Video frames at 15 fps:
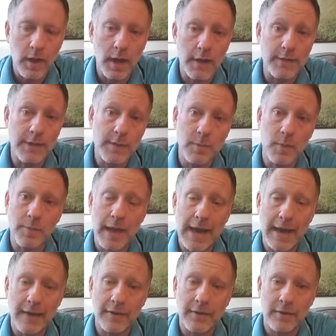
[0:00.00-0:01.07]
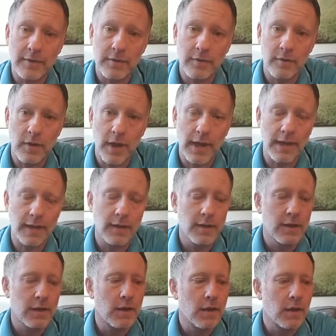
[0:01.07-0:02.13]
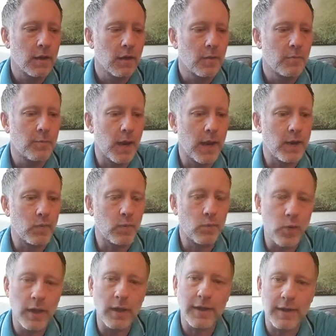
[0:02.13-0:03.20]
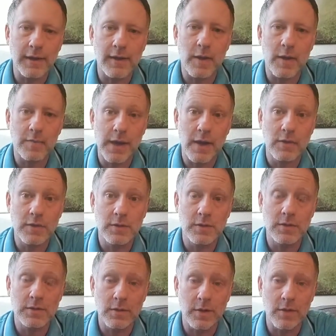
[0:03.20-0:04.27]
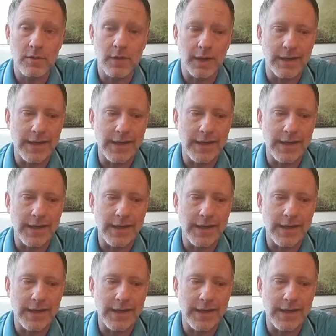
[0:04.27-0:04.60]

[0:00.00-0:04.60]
a deeper path, right? But it really can come down to deserving.